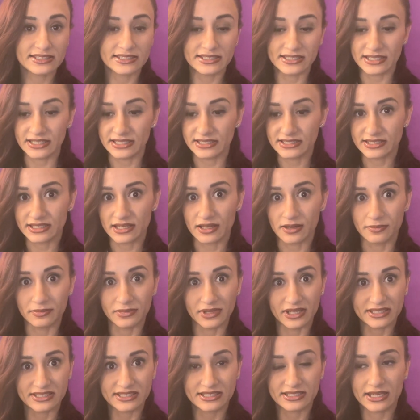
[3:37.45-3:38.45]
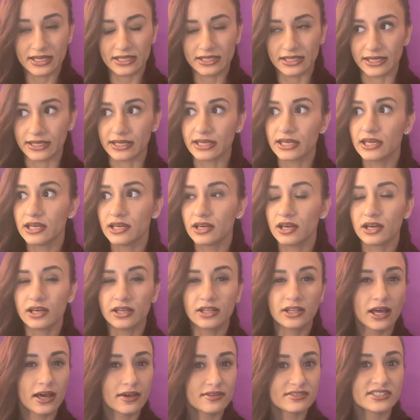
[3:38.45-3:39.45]
He eats, let's say like,
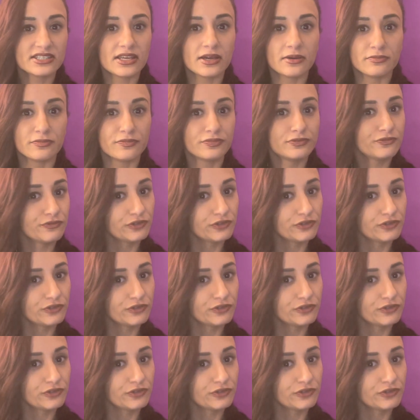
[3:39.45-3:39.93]
he'll have some